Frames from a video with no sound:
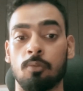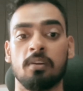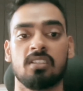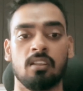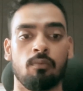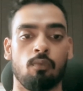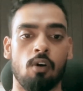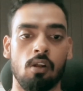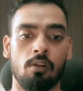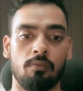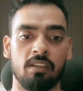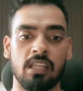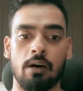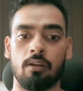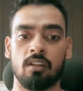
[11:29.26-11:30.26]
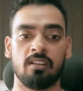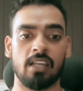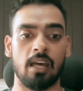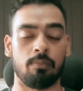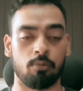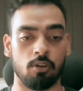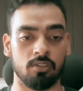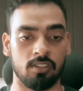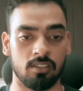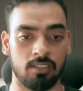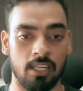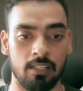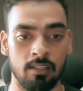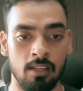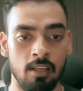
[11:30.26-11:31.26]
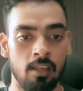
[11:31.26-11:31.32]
involved with our entire process that